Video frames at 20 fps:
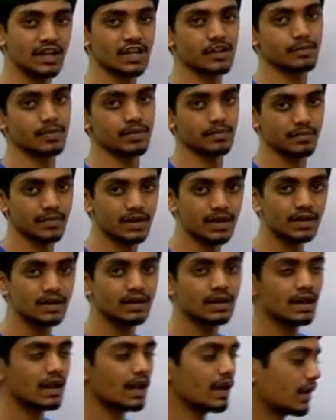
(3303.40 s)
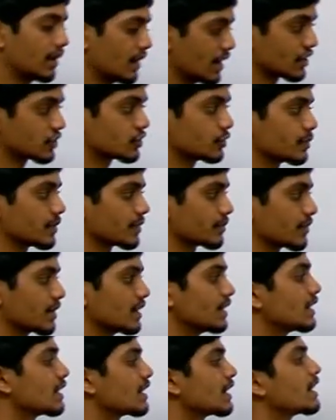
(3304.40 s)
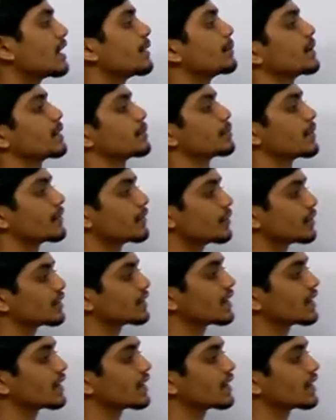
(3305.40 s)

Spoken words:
has to be made, but before